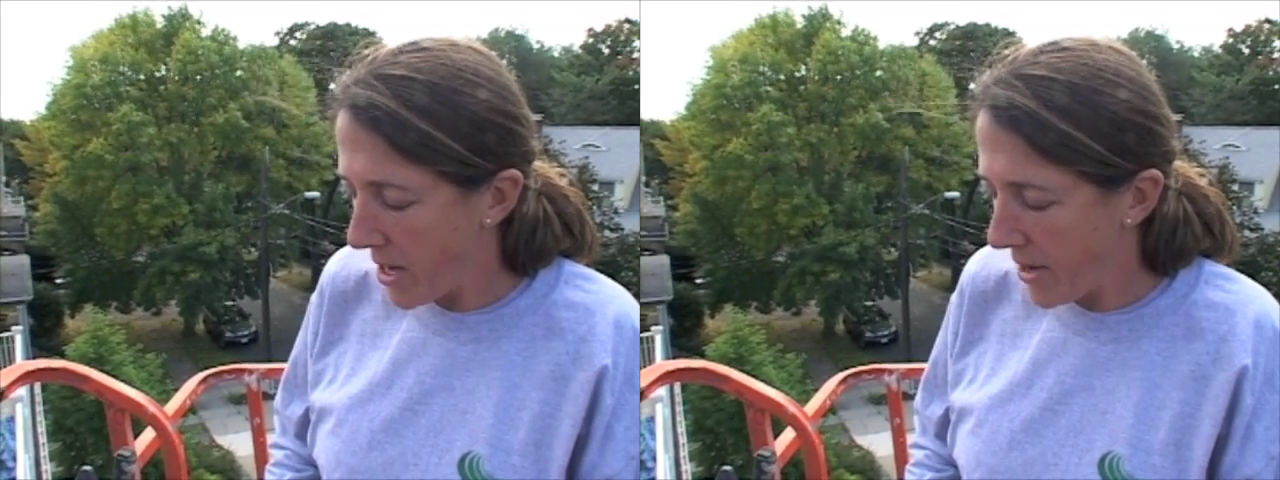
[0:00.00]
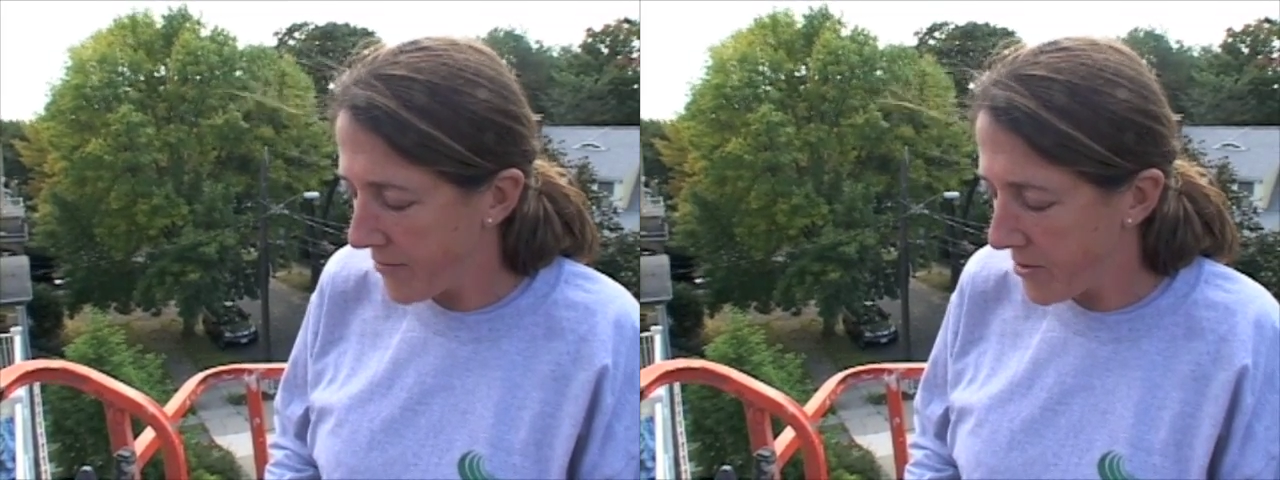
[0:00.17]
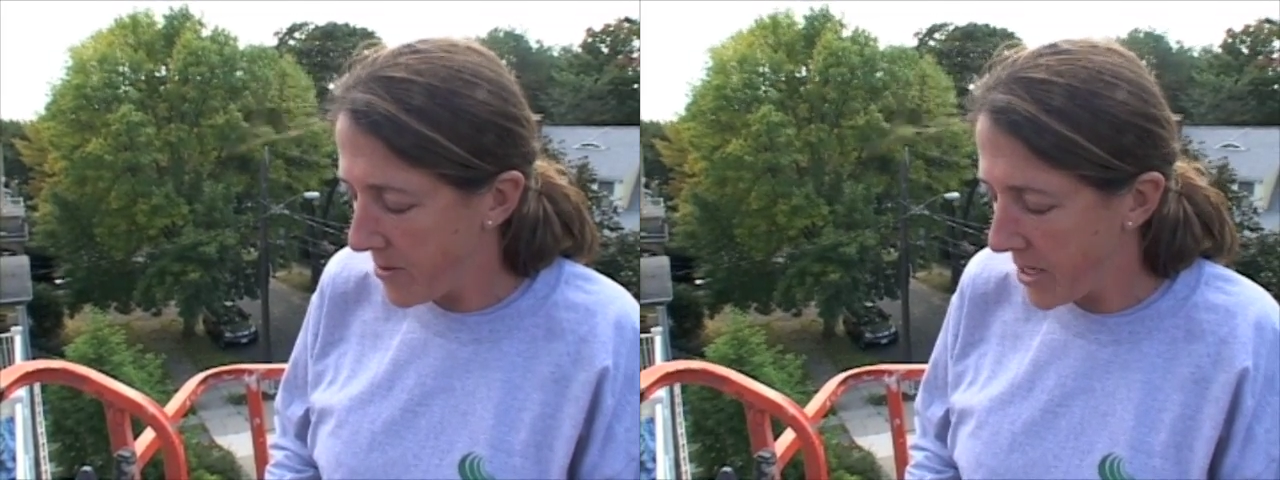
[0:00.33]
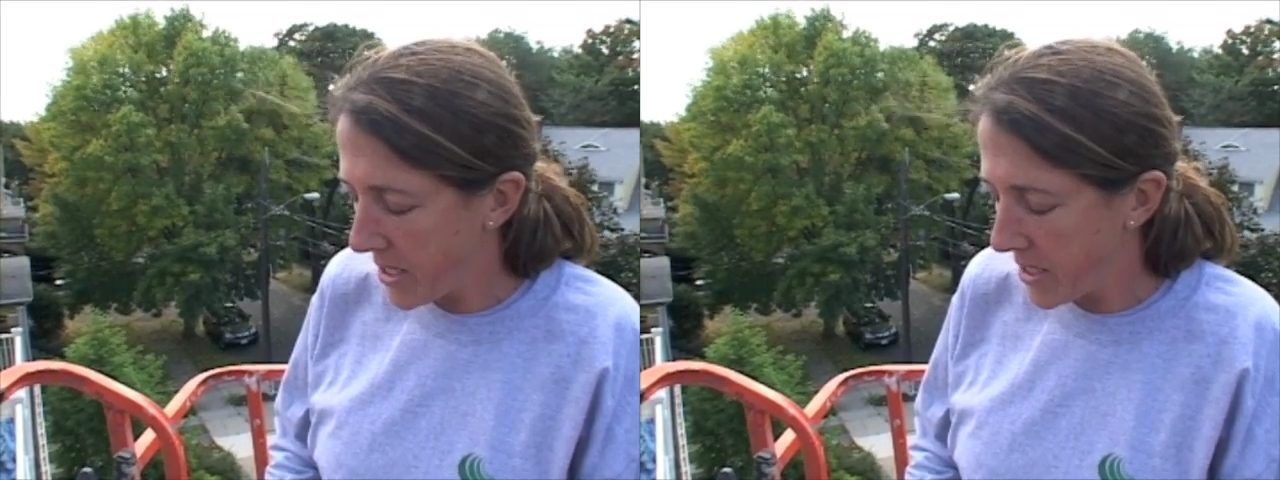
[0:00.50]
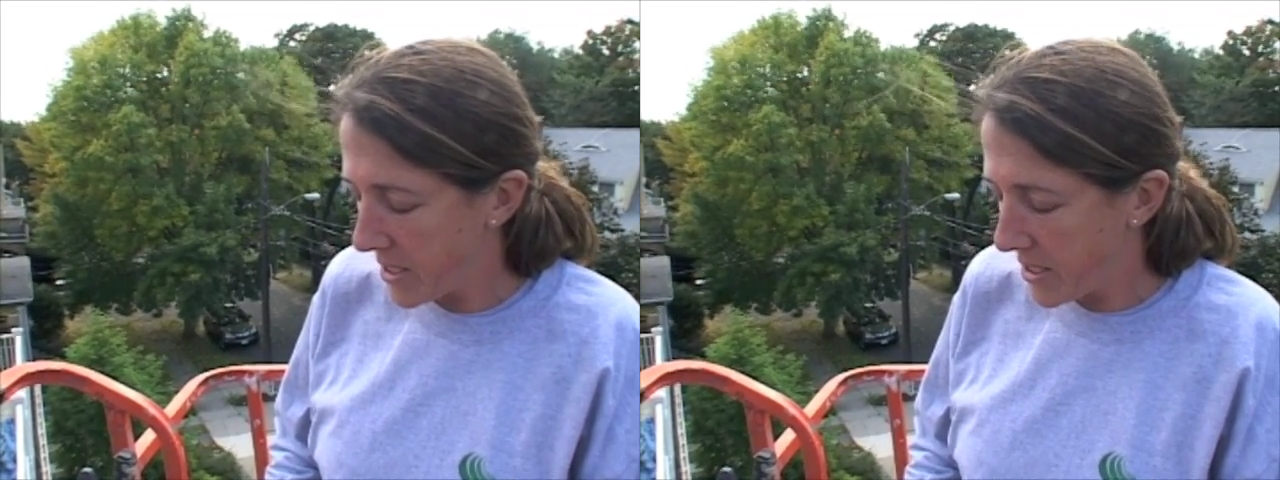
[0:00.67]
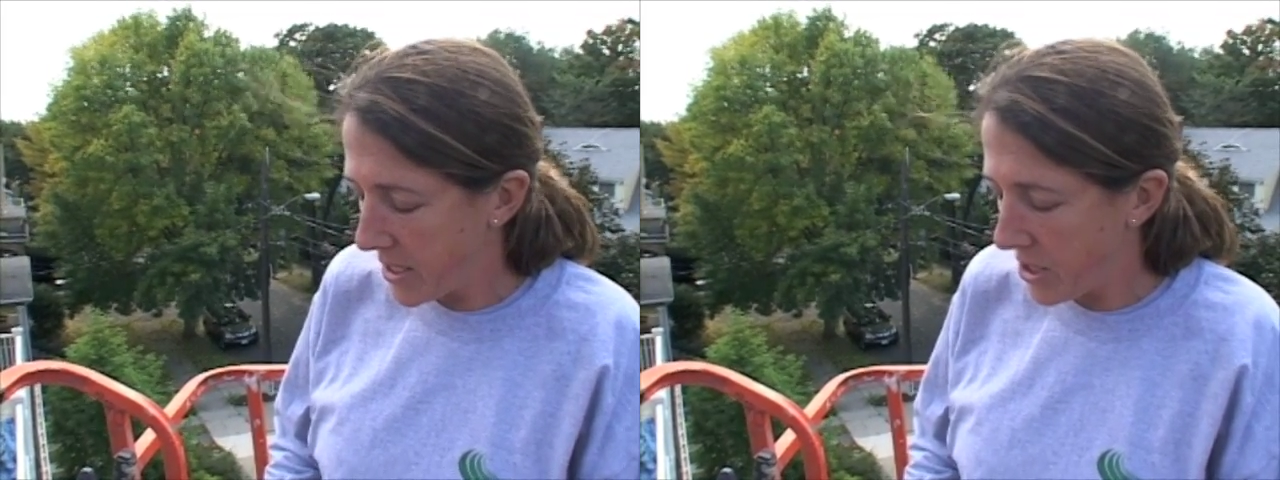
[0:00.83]
have to make a
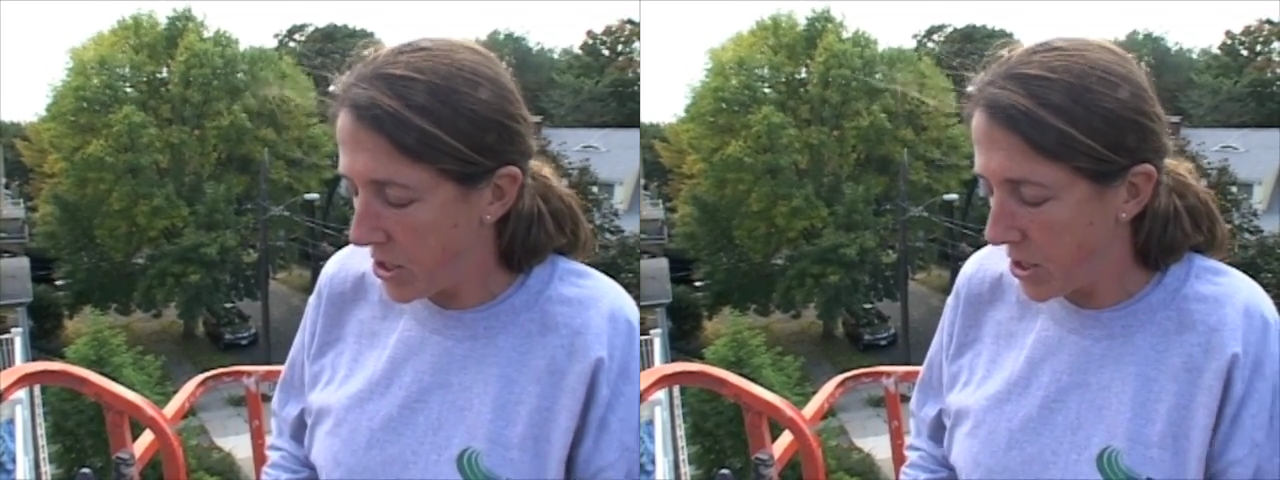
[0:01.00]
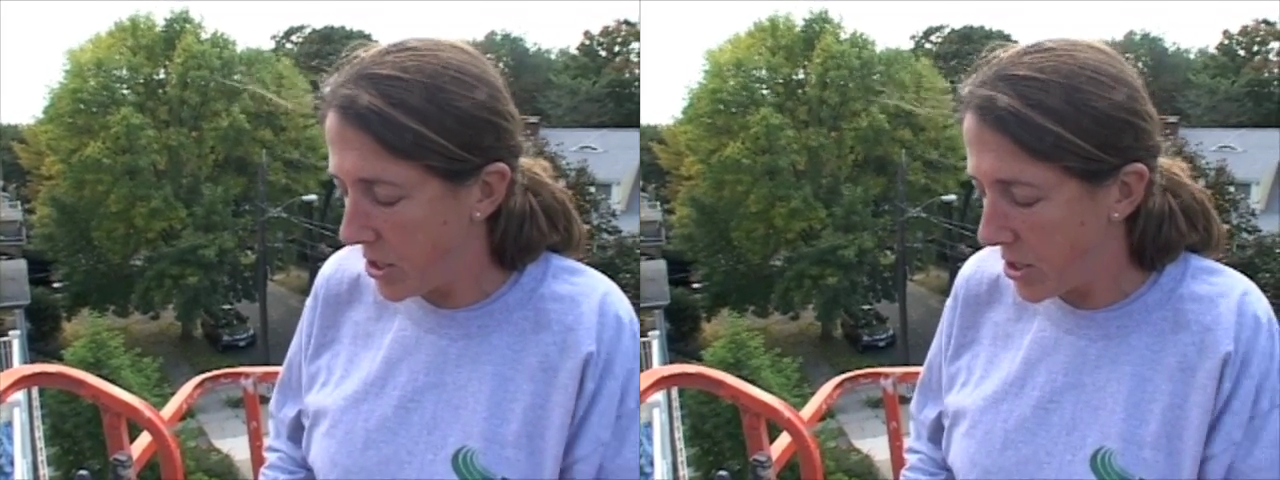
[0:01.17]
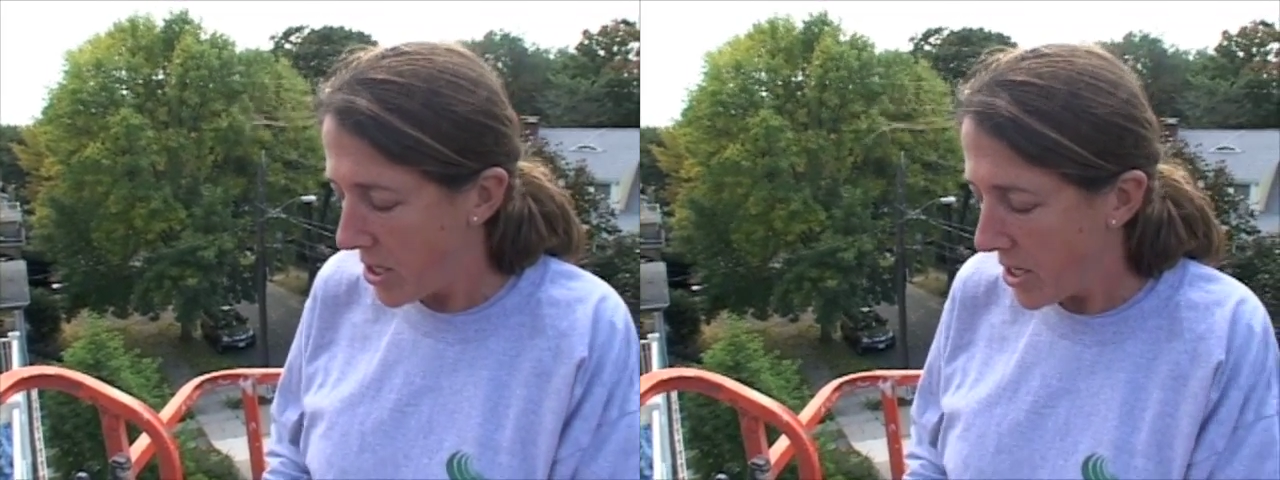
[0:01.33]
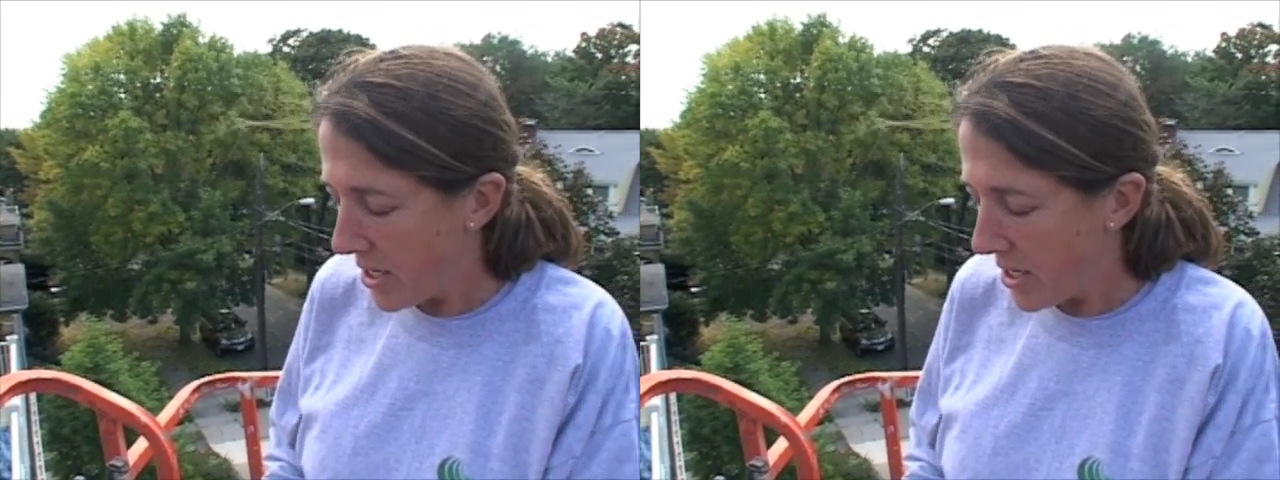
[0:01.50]
decision